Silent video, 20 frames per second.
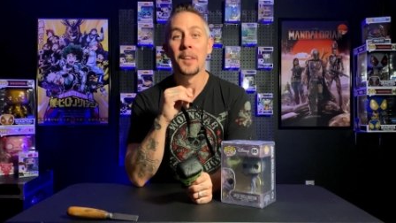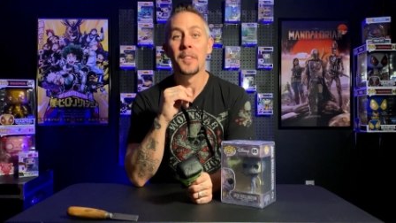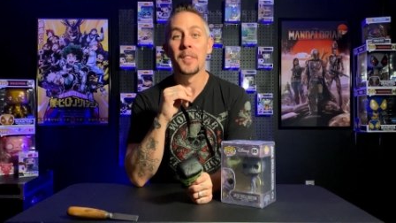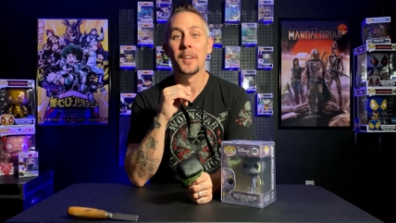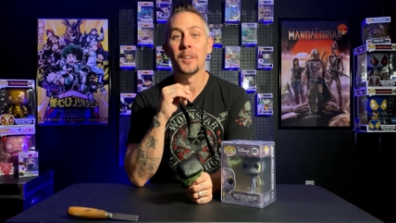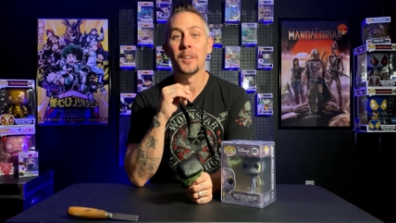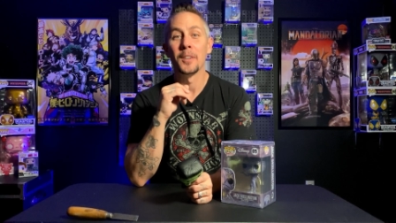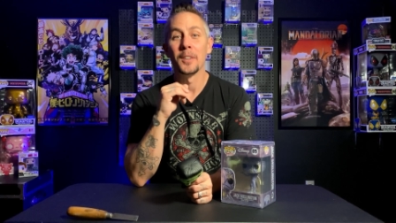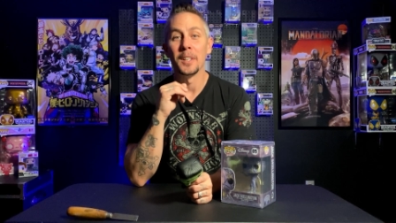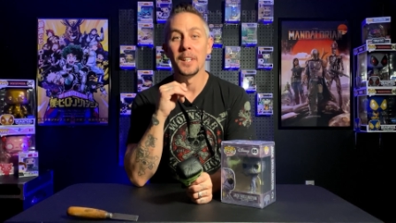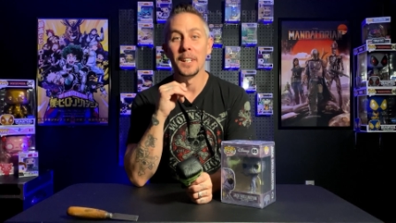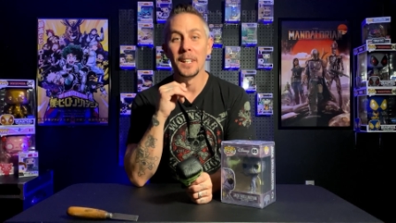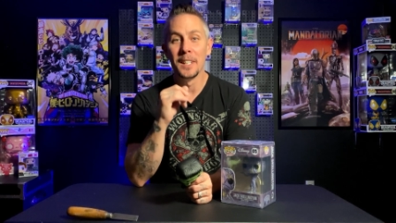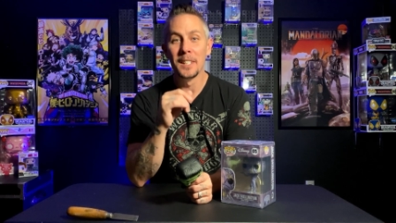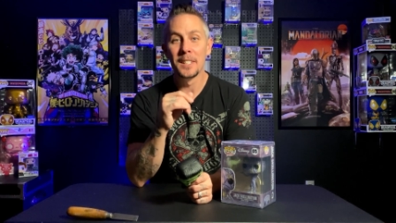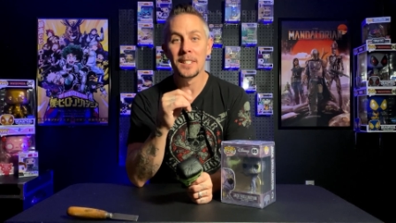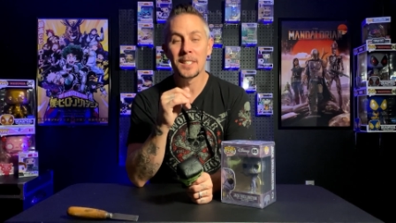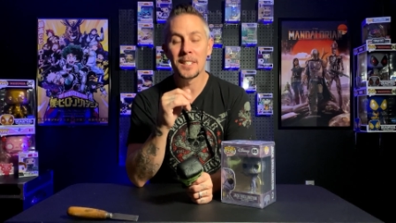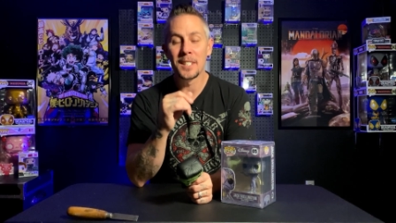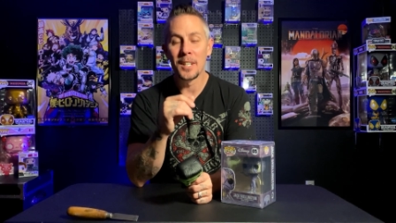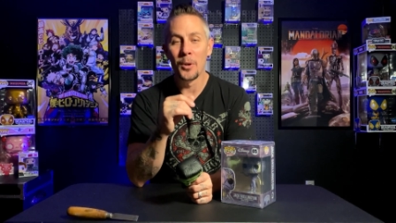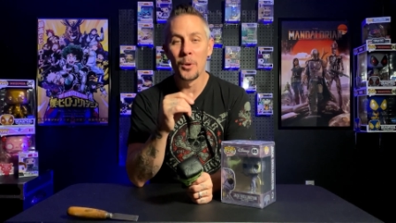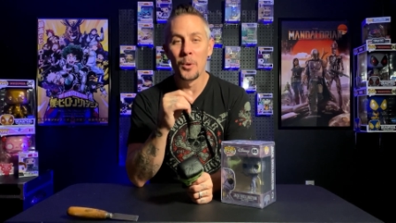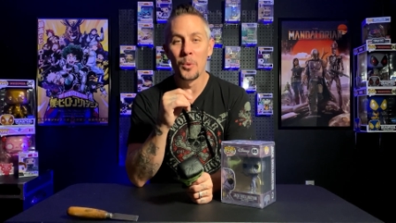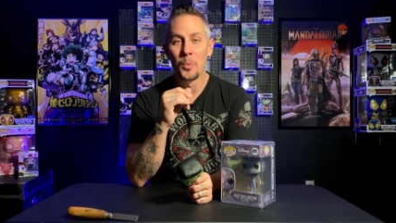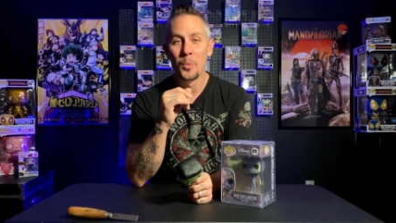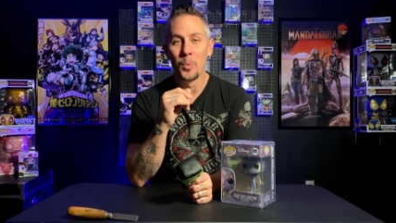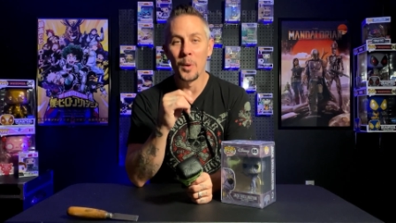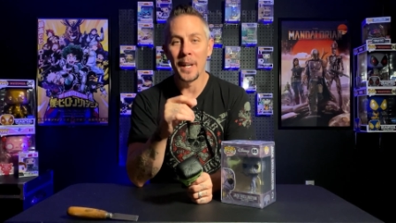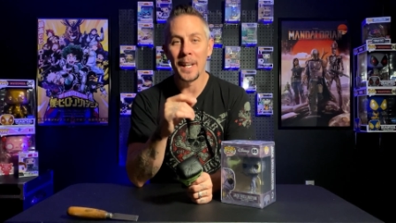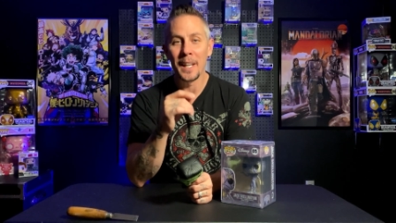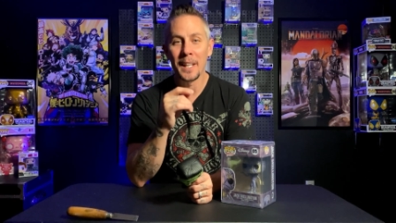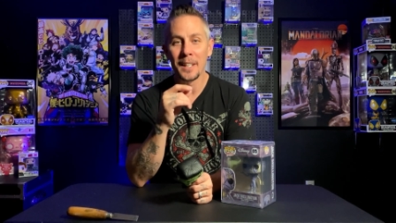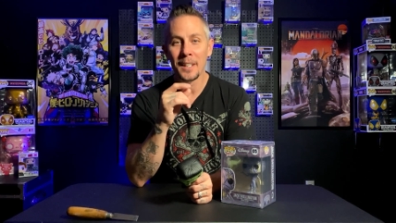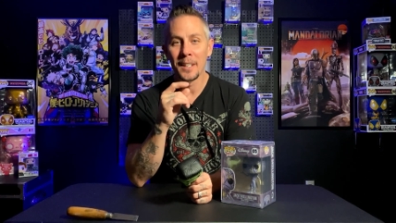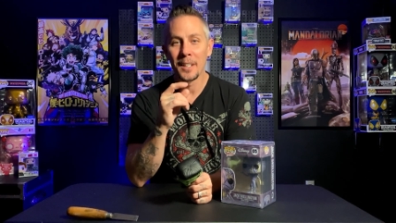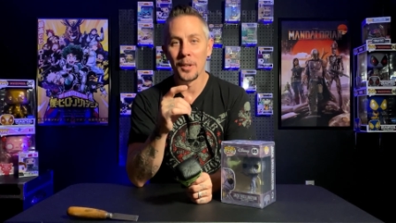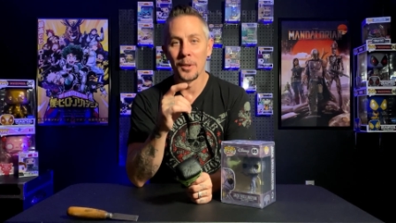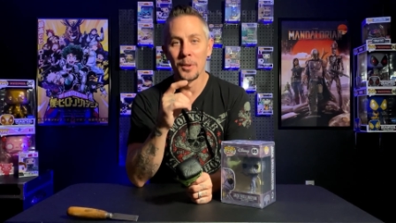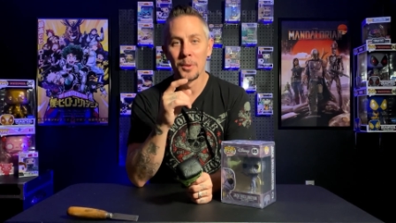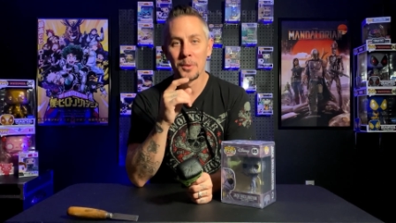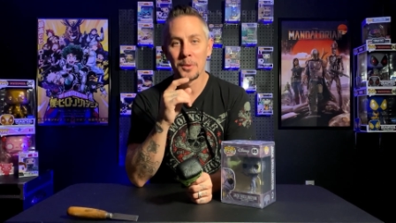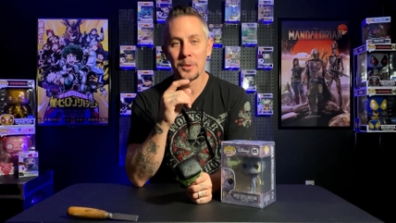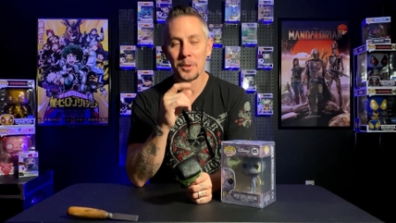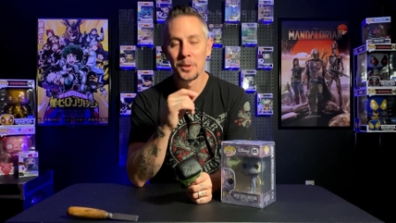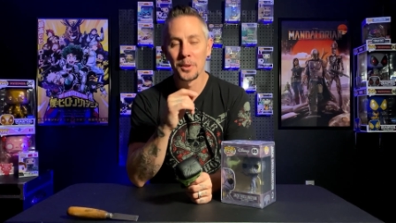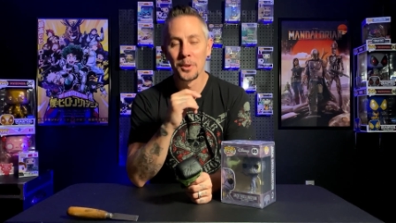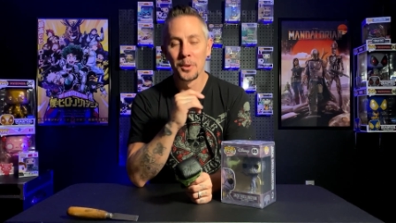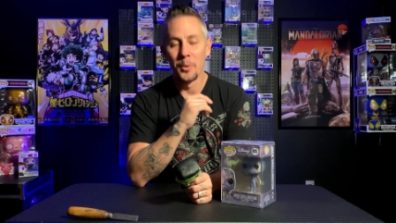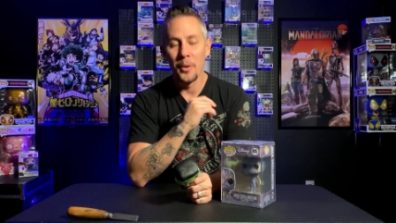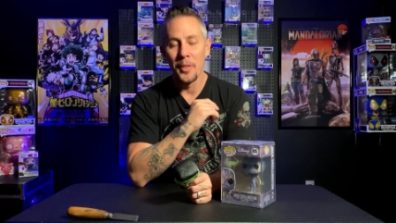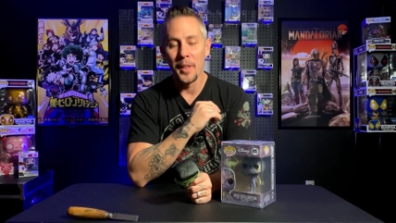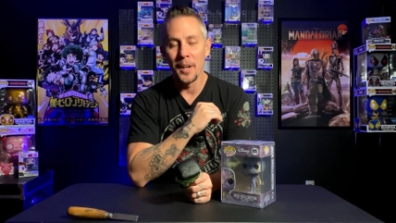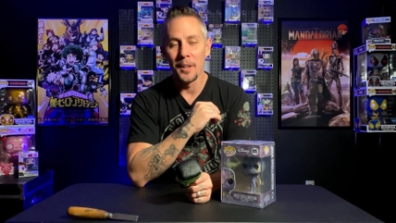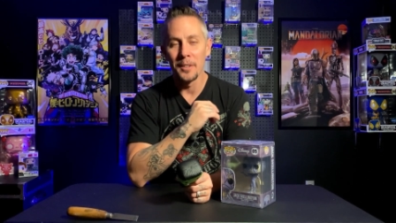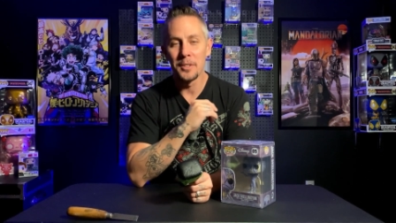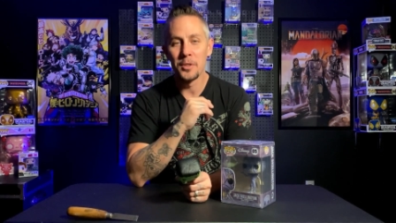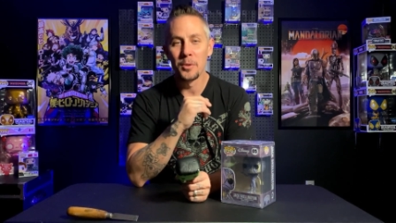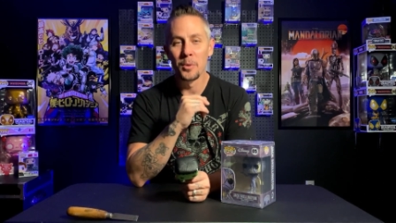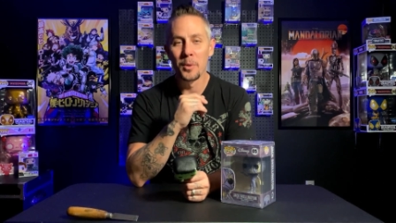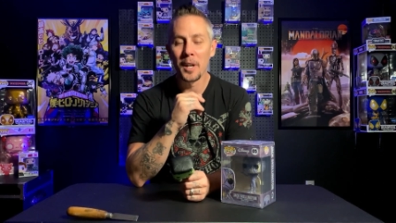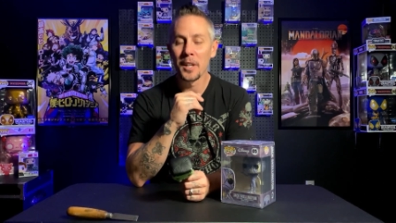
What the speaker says: There is no Wayneko crew without you,